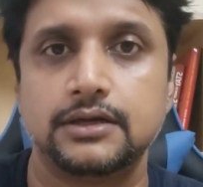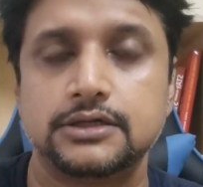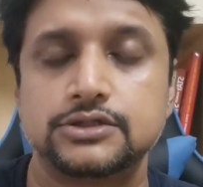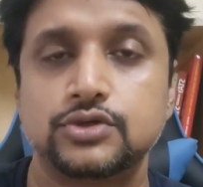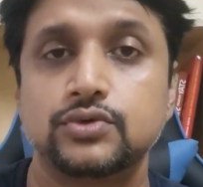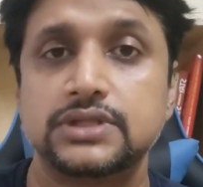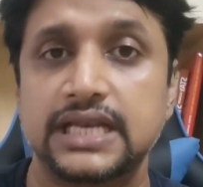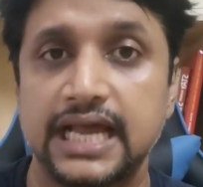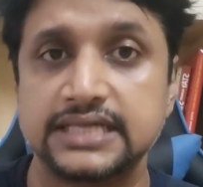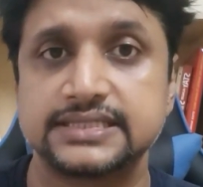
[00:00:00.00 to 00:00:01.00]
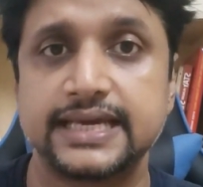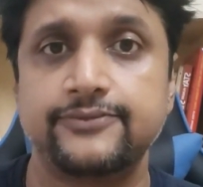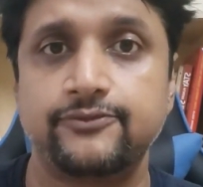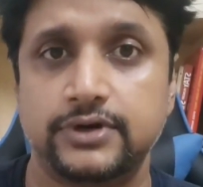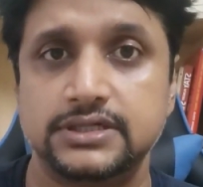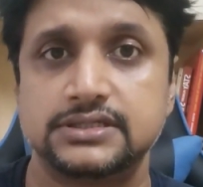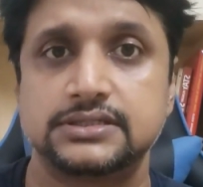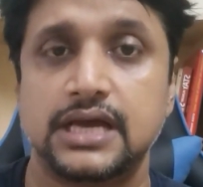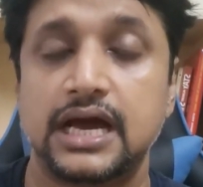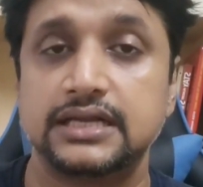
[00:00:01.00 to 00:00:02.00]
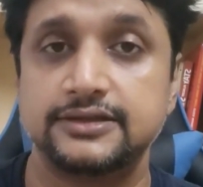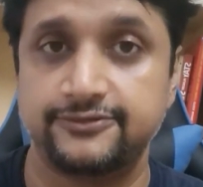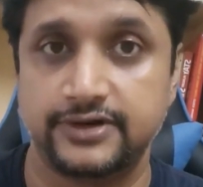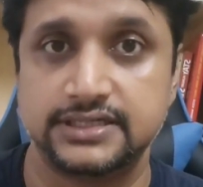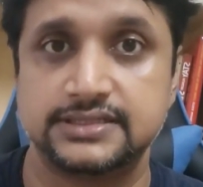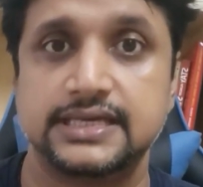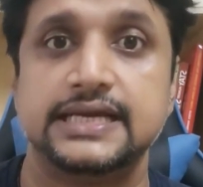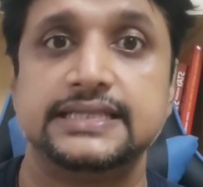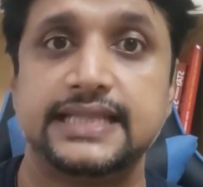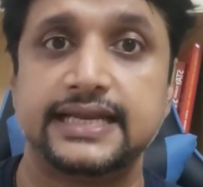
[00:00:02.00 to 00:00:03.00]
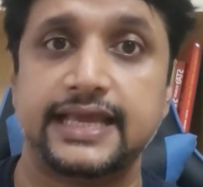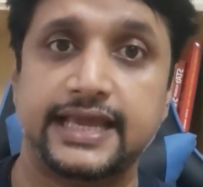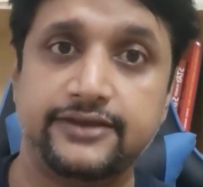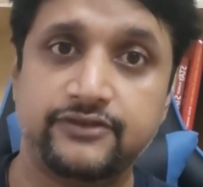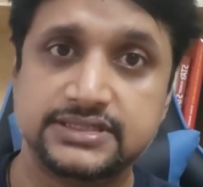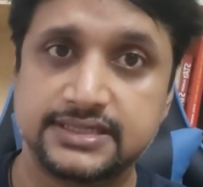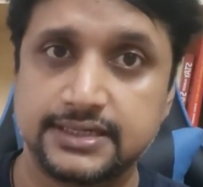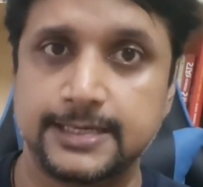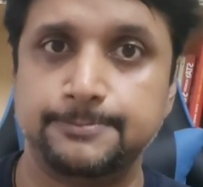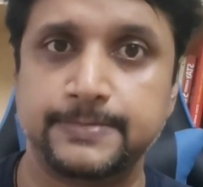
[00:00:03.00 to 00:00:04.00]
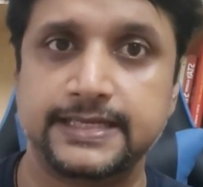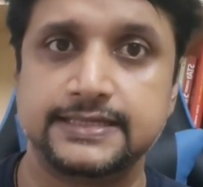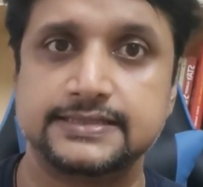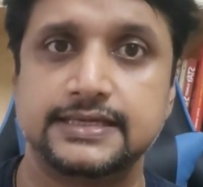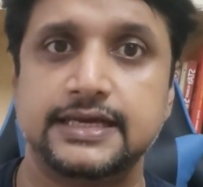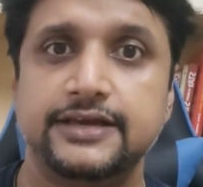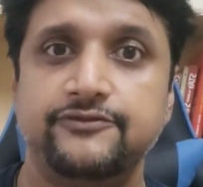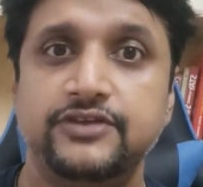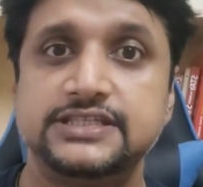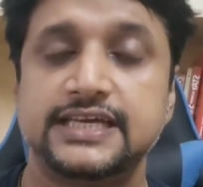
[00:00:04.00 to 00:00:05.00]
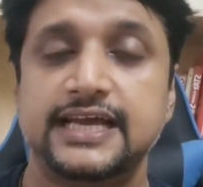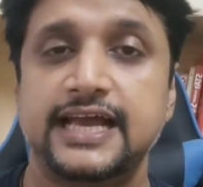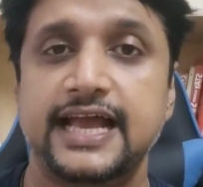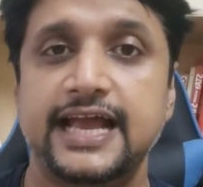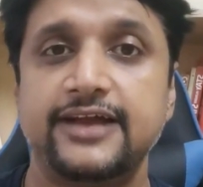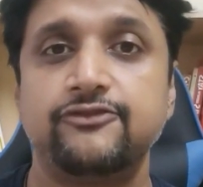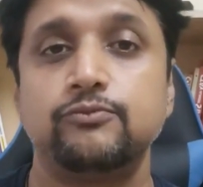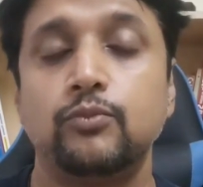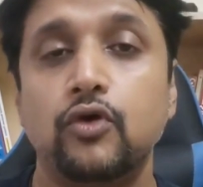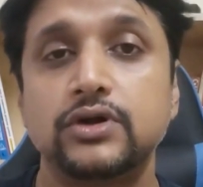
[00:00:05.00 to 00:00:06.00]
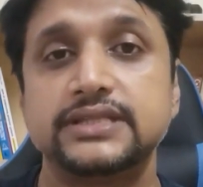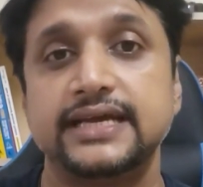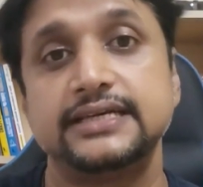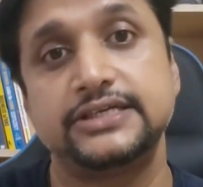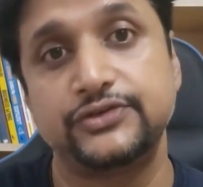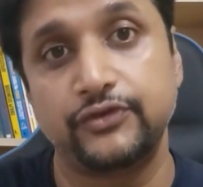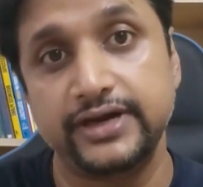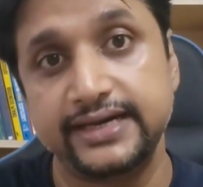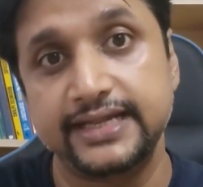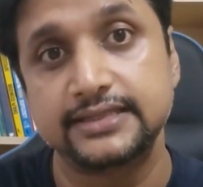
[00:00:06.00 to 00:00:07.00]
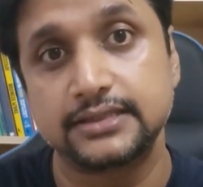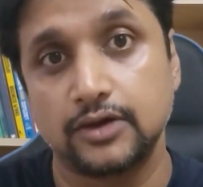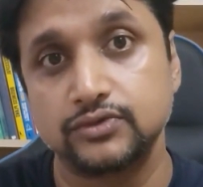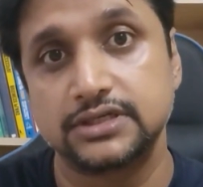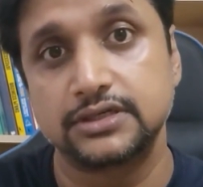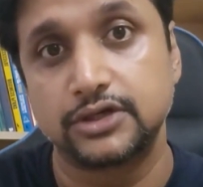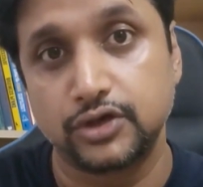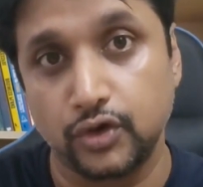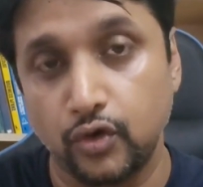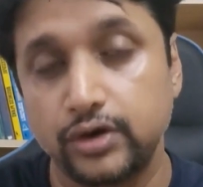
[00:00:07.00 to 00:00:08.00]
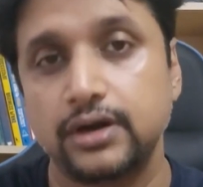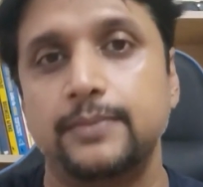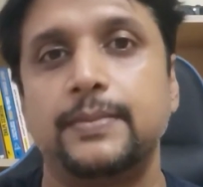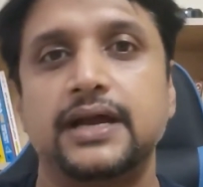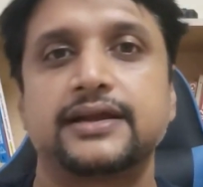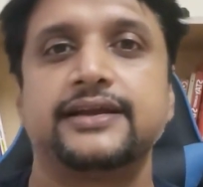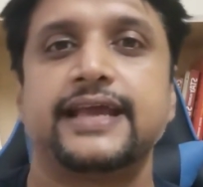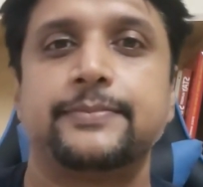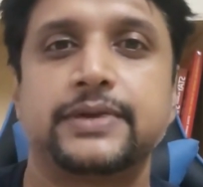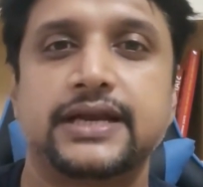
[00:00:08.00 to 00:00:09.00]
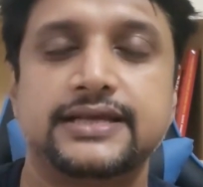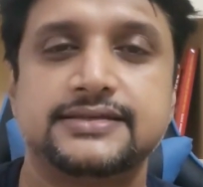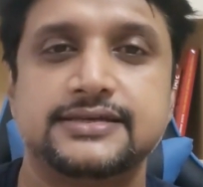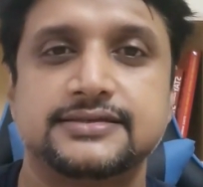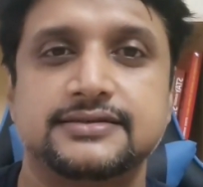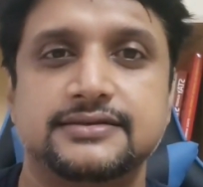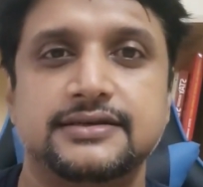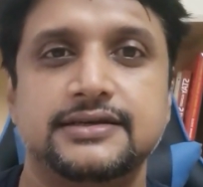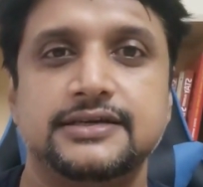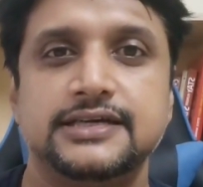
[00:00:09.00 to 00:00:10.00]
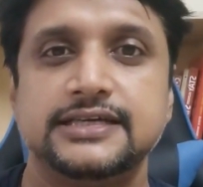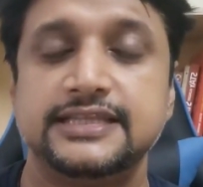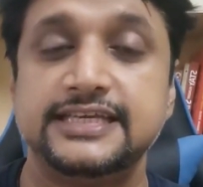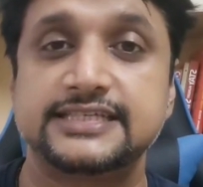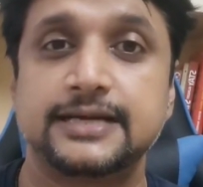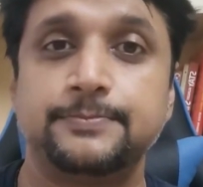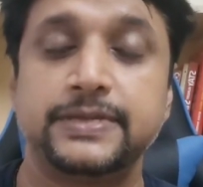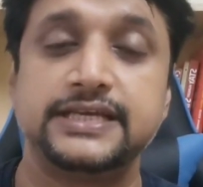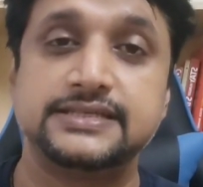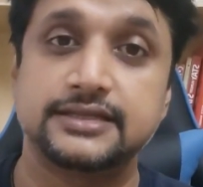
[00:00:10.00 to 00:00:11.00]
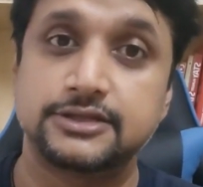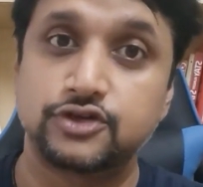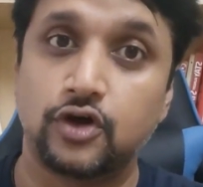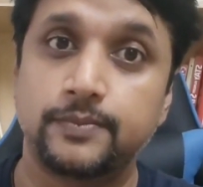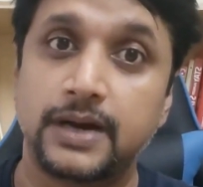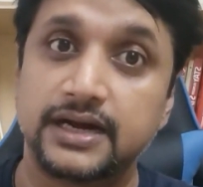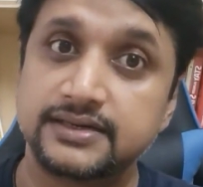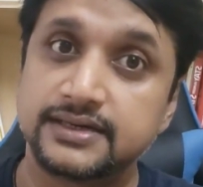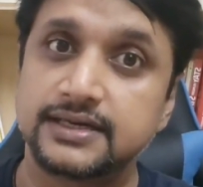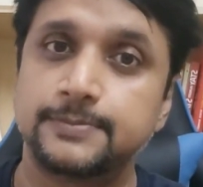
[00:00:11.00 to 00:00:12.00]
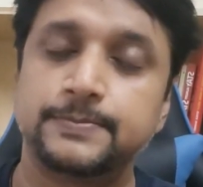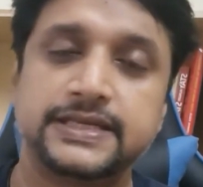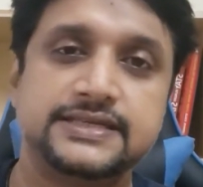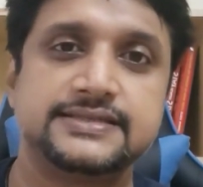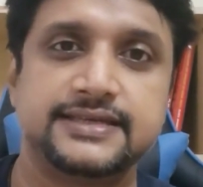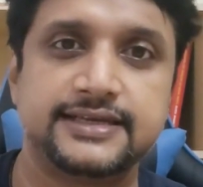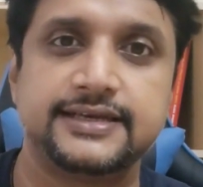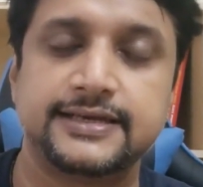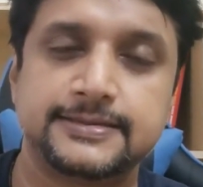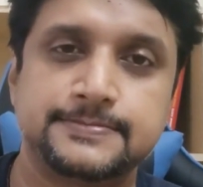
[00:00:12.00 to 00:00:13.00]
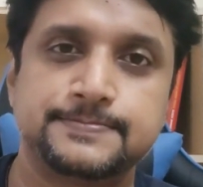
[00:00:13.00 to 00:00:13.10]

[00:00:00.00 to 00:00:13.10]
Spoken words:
So the large cap funds are the funds that invest in companies which have more than 20,000 crore market capitalization. These companies are the top 100 companies in India.